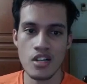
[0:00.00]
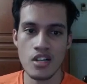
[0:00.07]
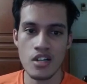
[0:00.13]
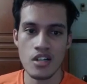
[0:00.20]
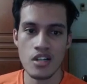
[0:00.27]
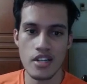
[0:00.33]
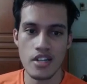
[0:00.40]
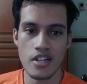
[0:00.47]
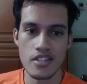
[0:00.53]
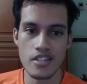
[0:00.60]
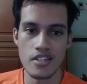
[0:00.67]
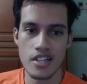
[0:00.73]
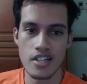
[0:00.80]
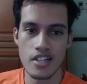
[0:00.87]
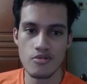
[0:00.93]
they
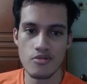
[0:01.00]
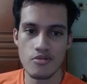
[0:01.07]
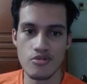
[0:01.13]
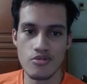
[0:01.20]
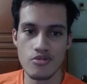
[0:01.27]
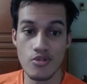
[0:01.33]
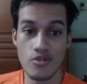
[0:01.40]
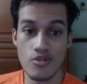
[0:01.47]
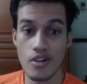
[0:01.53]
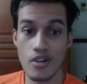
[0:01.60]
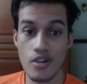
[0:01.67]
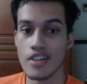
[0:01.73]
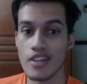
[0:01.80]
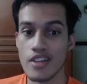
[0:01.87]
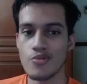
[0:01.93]
decided to throw
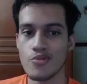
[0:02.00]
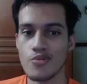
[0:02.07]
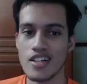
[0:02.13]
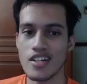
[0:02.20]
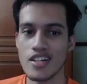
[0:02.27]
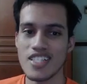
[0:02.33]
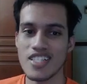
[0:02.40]
as well